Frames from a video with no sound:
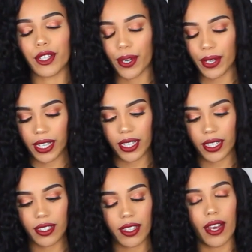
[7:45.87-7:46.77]

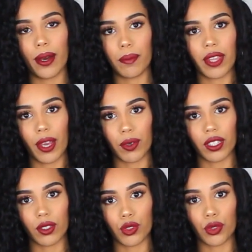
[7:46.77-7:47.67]
honey, they were
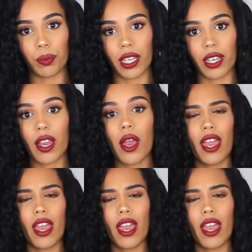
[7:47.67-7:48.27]
a little too big.